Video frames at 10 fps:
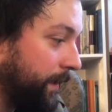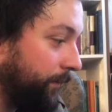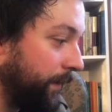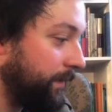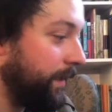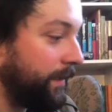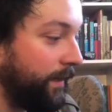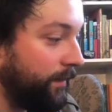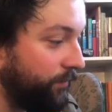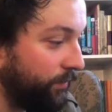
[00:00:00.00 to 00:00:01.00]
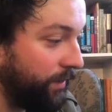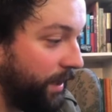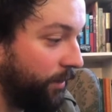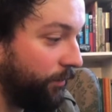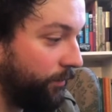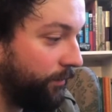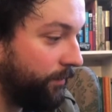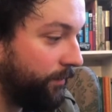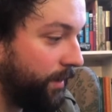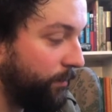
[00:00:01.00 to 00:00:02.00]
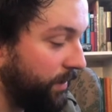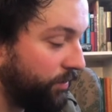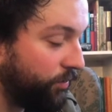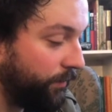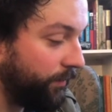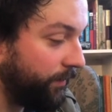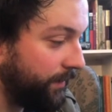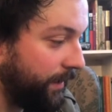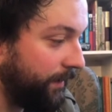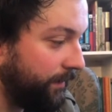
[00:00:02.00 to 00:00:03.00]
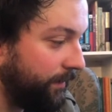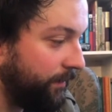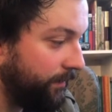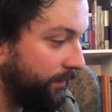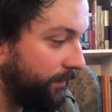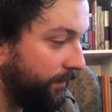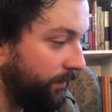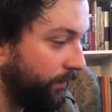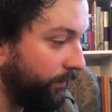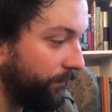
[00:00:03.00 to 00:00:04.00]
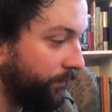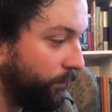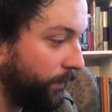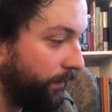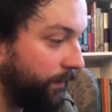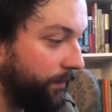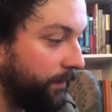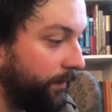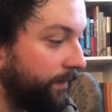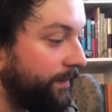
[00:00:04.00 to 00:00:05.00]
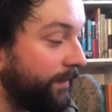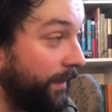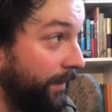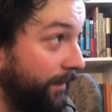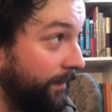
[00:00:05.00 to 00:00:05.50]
If I take care of you now and make sure you're dead, you'll never worry the Greeks again."